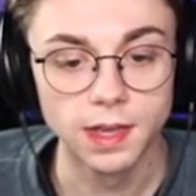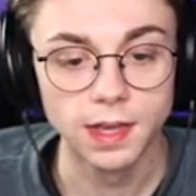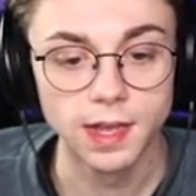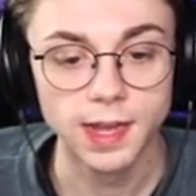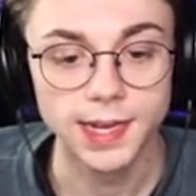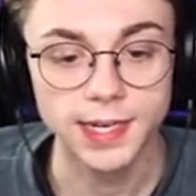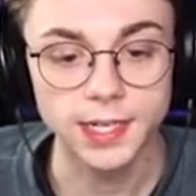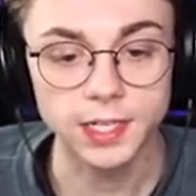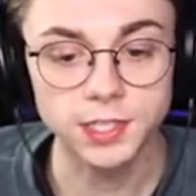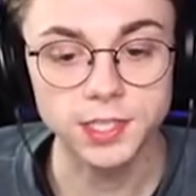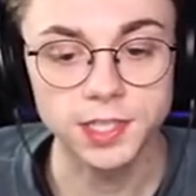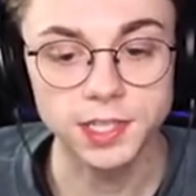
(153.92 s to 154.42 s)

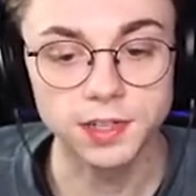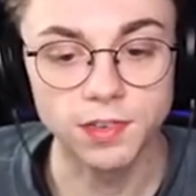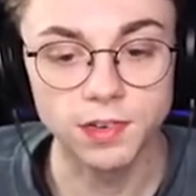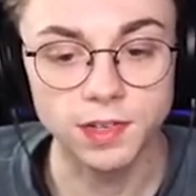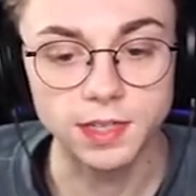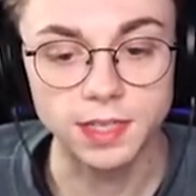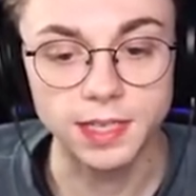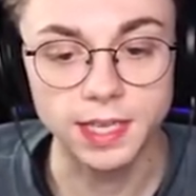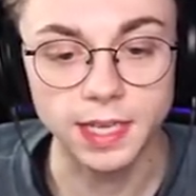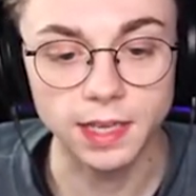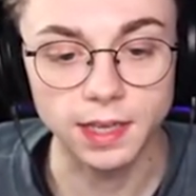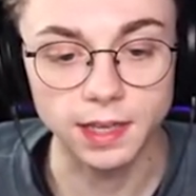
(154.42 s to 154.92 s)
It doesn't even
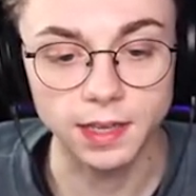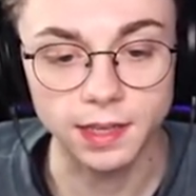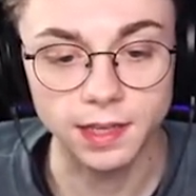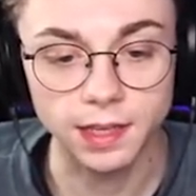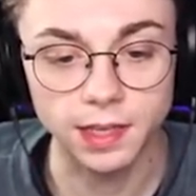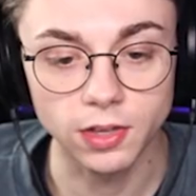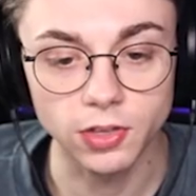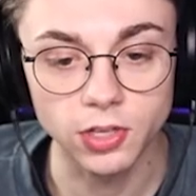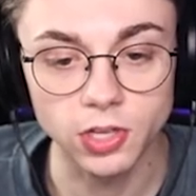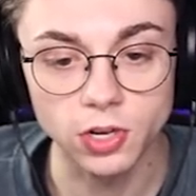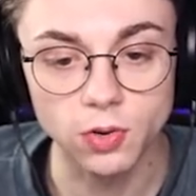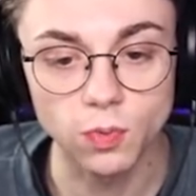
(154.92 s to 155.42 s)
get,
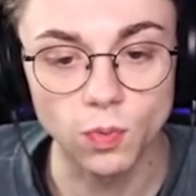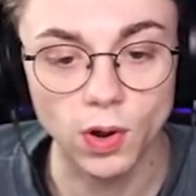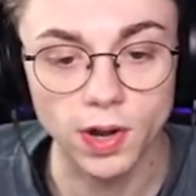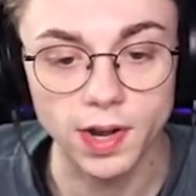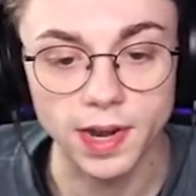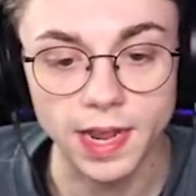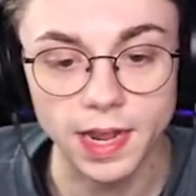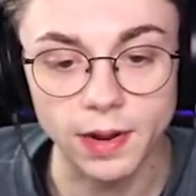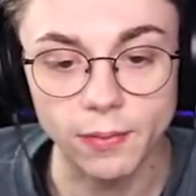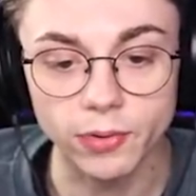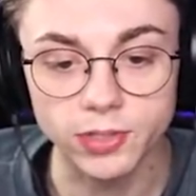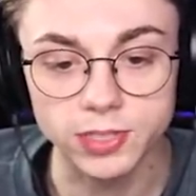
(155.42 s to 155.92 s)
kill you in one
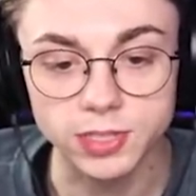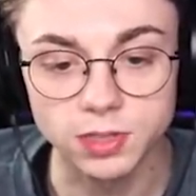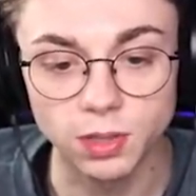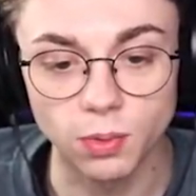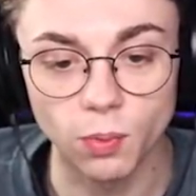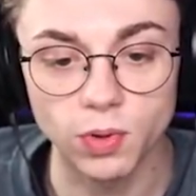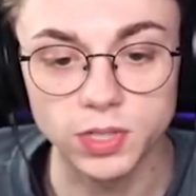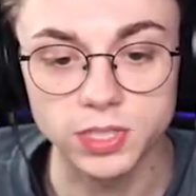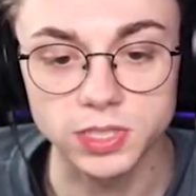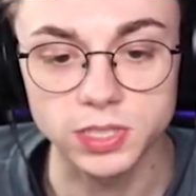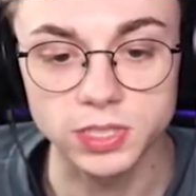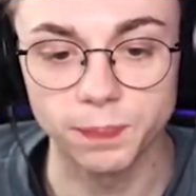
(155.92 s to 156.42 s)
hit. What's the,
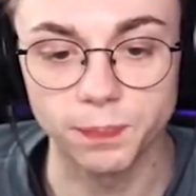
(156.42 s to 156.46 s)
what's the